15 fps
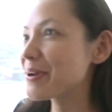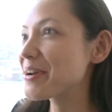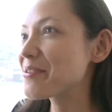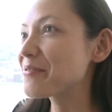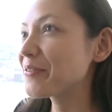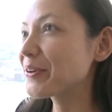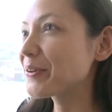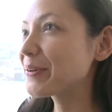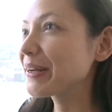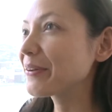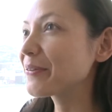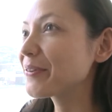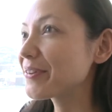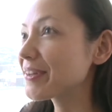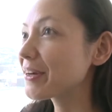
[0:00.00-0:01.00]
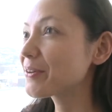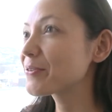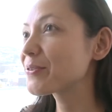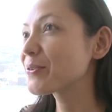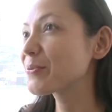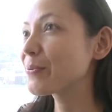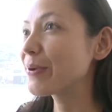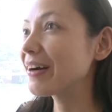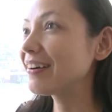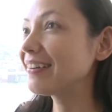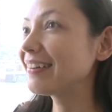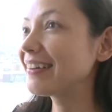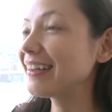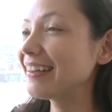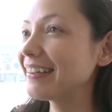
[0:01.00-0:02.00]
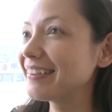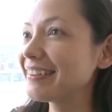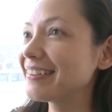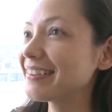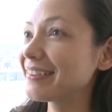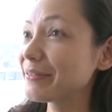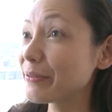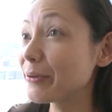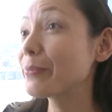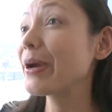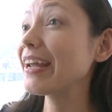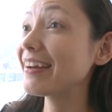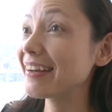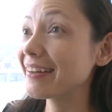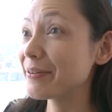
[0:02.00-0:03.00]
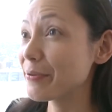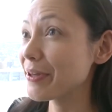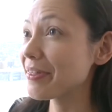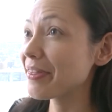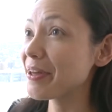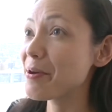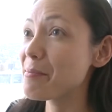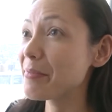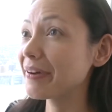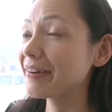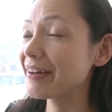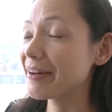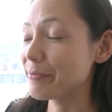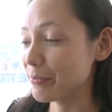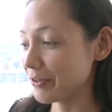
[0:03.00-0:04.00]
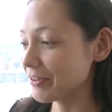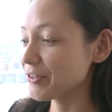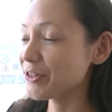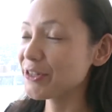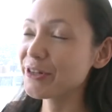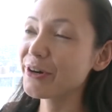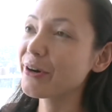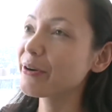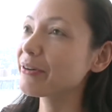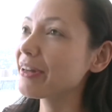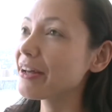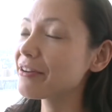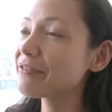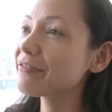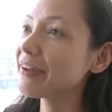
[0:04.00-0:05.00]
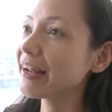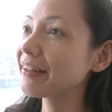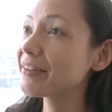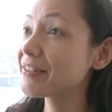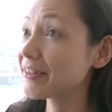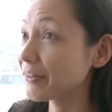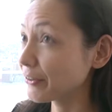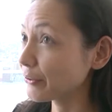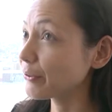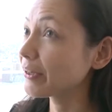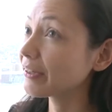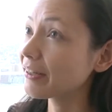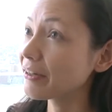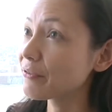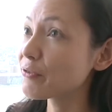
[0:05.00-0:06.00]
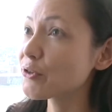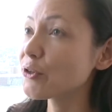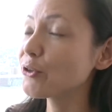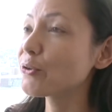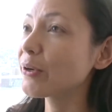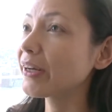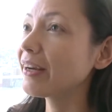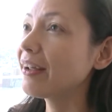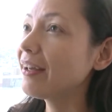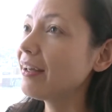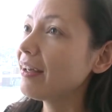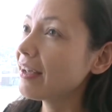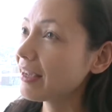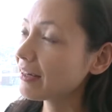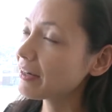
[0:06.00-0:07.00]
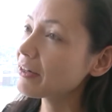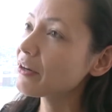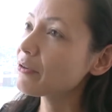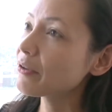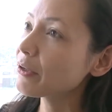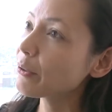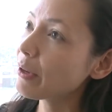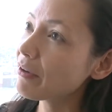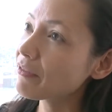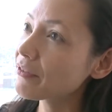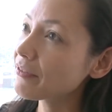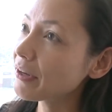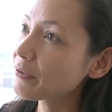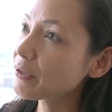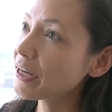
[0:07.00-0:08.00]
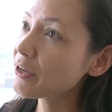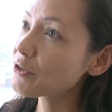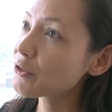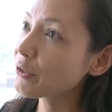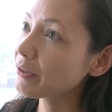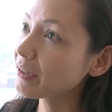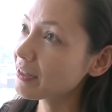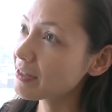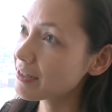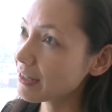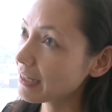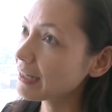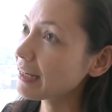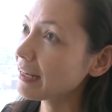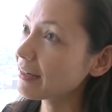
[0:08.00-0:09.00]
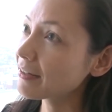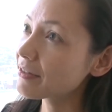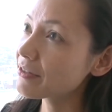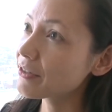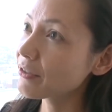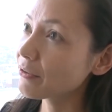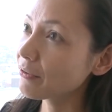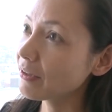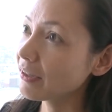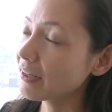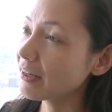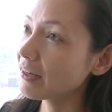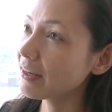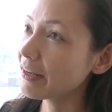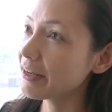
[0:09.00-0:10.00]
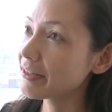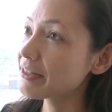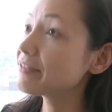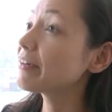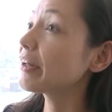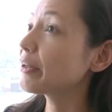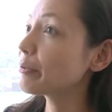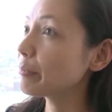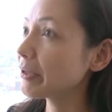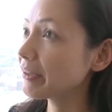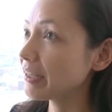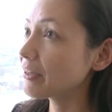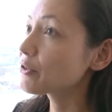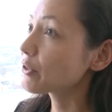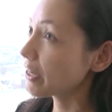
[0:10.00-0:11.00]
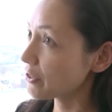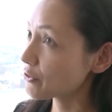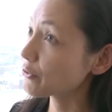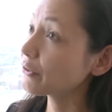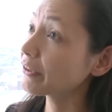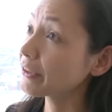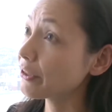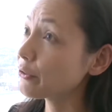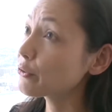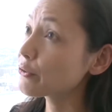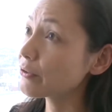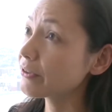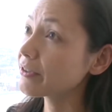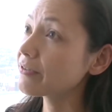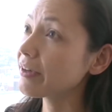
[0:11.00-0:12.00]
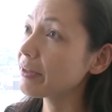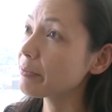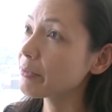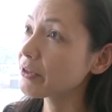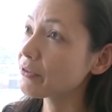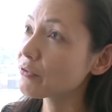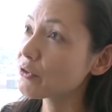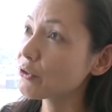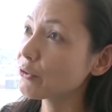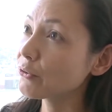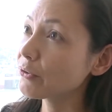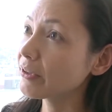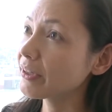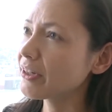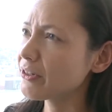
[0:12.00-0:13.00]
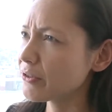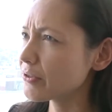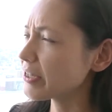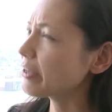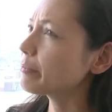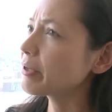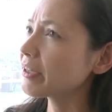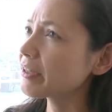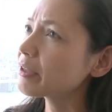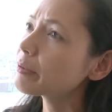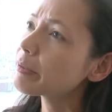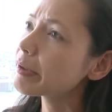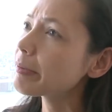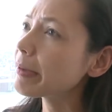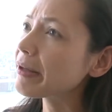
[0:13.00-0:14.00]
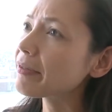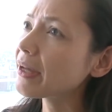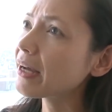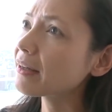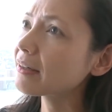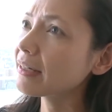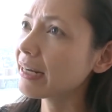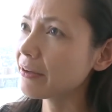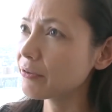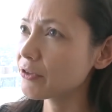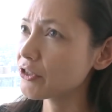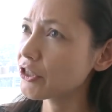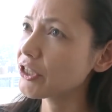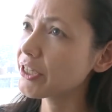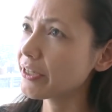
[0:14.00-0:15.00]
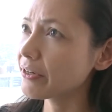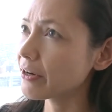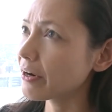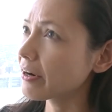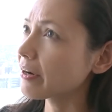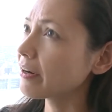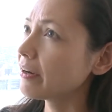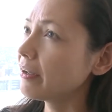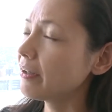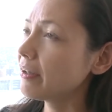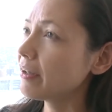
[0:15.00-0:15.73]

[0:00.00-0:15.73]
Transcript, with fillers: waiting for you downstairs as well. And waiting with them, uh, with the G T R, are a lot of fans, including a lot of children. And I know that you have a foundation that's dedicated to the uh, development, the educational and cultural development of children. Could you tell me a little bit about that and how G T R